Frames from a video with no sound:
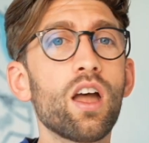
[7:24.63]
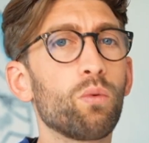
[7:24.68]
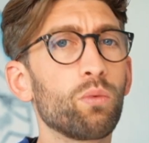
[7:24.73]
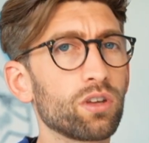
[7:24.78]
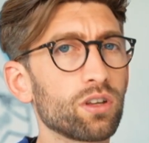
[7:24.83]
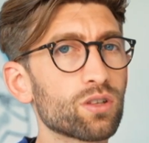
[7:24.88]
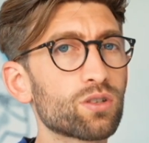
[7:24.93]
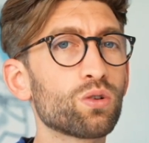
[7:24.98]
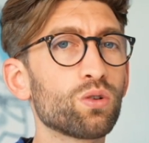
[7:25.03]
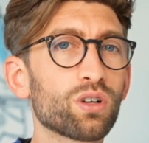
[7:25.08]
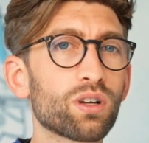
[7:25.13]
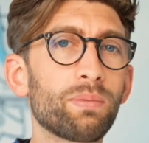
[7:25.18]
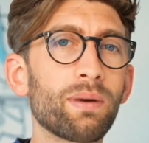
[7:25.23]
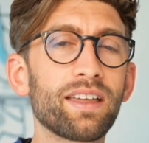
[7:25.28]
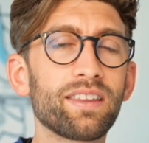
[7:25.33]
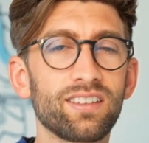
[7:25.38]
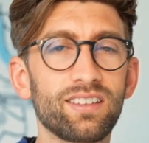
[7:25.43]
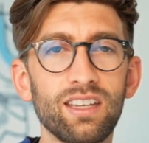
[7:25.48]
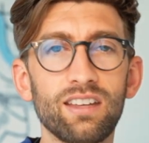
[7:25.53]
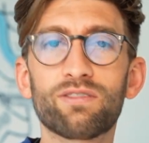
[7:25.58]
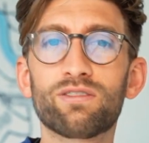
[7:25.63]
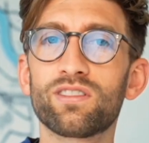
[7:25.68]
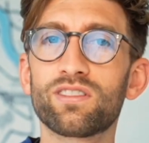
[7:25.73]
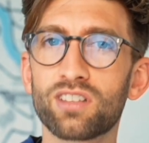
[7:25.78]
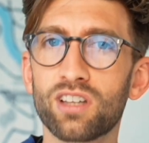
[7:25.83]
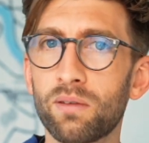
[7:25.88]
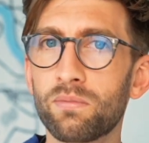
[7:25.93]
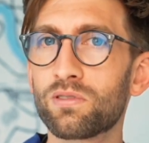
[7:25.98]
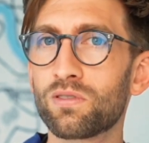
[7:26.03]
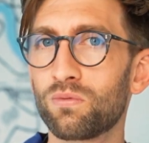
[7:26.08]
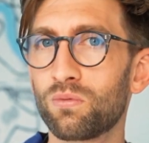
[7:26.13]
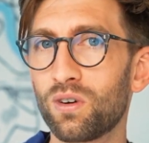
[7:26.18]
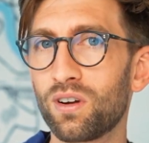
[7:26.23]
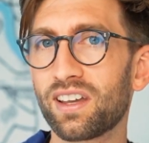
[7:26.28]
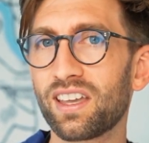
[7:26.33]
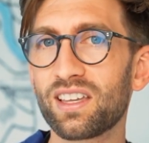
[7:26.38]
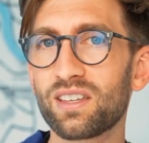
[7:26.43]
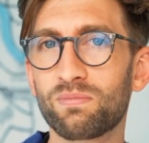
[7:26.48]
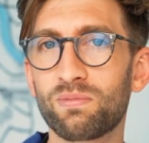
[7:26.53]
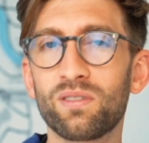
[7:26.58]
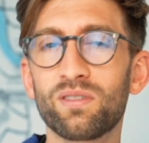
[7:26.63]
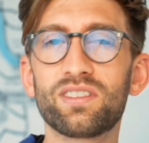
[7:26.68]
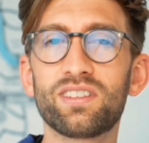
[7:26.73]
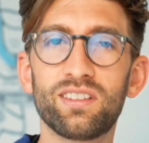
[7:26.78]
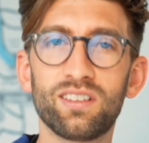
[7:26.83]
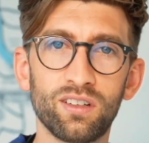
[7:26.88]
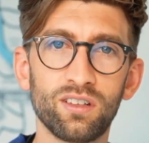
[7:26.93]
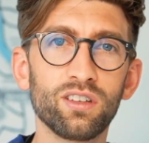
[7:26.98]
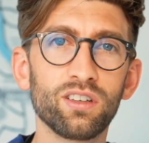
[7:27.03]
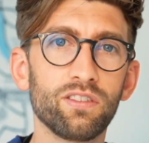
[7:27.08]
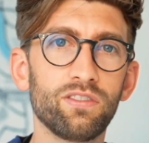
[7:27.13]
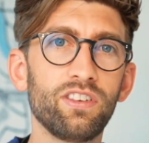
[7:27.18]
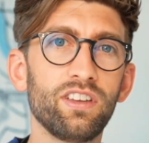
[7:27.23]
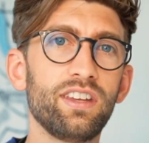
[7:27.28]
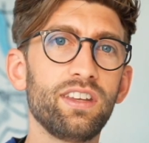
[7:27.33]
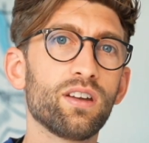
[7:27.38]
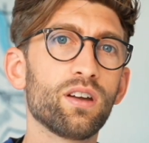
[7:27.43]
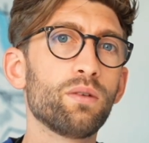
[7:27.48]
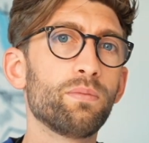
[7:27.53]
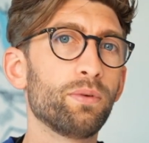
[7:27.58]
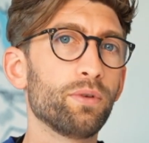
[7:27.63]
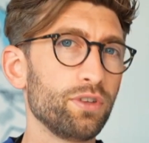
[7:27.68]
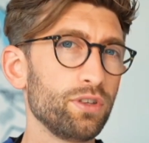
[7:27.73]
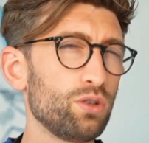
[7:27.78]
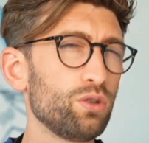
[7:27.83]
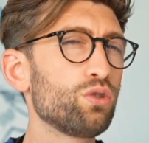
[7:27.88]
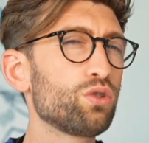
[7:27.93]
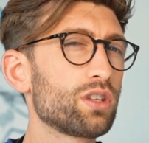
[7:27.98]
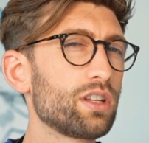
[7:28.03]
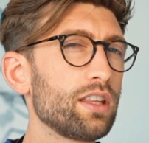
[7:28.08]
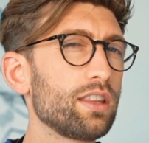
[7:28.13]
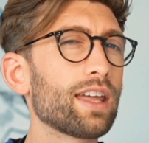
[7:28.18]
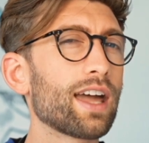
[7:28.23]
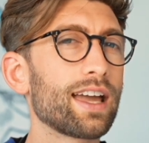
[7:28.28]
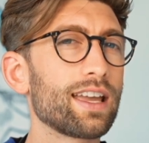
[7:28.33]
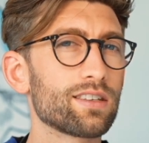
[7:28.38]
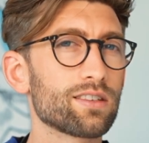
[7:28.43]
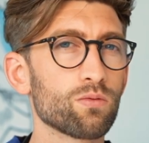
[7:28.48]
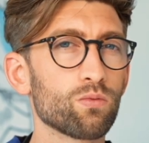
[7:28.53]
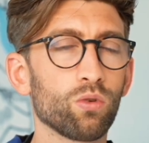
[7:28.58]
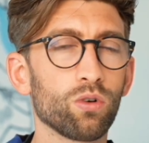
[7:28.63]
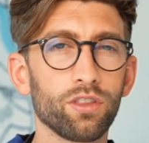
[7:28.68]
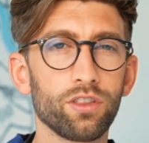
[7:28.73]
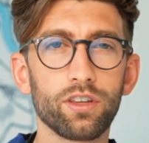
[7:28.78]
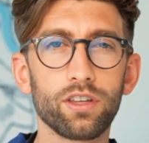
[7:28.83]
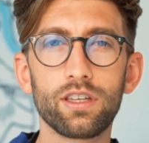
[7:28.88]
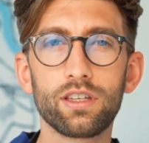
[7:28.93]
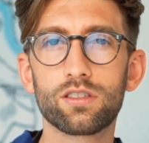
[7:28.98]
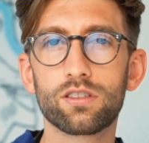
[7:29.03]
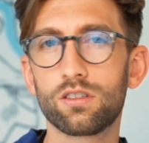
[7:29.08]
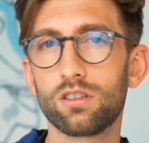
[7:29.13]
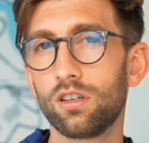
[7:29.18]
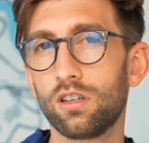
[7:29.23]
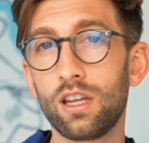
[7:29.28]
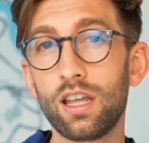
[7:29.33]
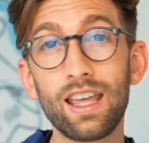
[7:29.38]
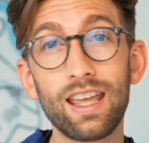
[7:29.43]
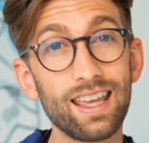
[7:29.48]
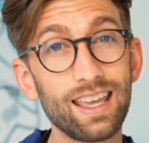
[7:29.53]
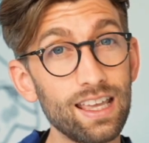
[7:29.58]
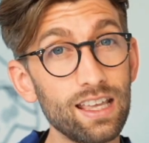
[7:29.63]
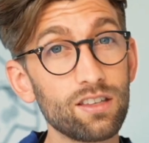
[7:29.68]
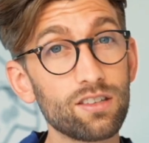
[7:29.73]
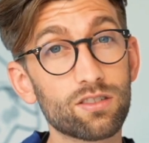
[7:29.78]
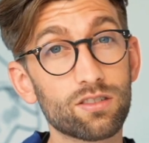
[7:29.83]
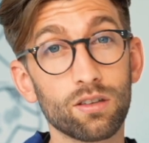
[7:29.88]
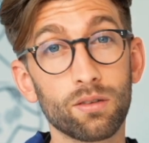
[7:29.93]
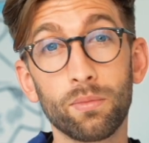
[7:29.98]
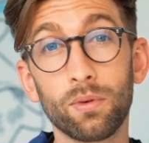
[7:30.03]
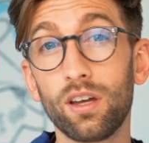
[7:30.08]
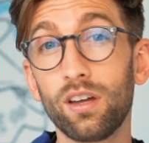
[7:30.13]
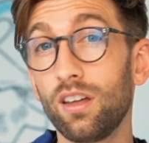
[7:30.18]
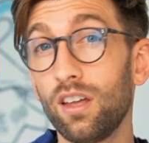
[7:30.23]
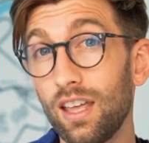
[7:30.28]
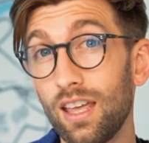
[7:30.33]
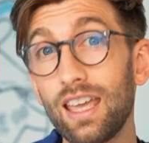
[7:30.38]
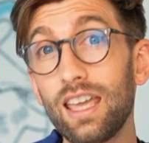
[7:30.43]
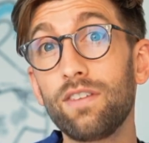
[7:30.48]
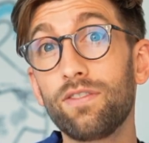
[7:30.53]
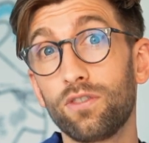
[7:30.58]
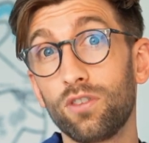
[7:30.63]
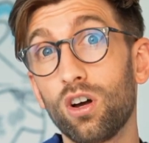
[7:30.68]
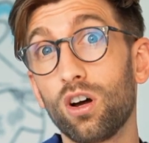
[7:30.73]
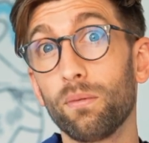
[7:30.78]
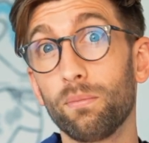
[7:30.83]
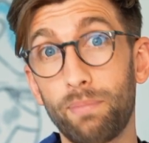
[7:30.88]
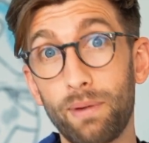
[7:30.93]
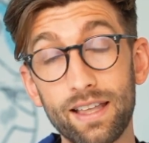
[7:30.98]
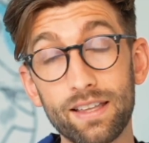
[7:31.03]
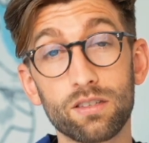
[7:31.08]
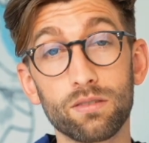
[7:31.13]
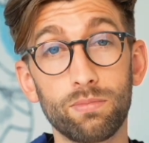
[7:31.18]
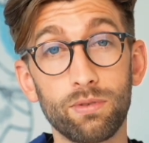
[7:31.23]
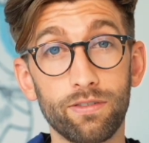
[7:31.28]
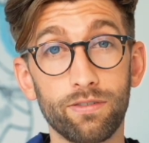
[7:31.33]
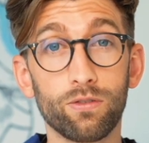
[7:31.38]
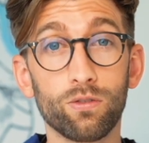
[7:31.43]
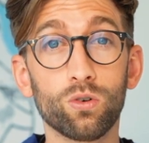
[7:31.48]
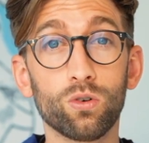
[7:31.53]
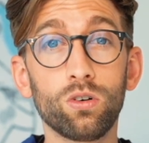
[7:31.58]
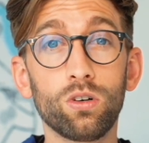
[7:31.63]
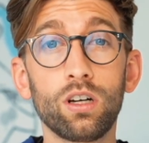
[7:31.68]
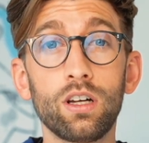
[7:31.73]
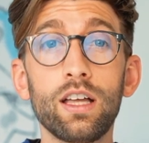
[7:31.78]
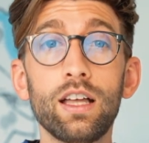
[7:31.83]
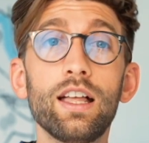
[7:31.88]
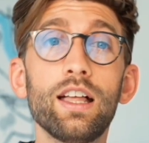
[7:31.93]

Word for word: We're going to talk about the different types of work experience in another video, but usually that is the one that is done in summer, if not better before.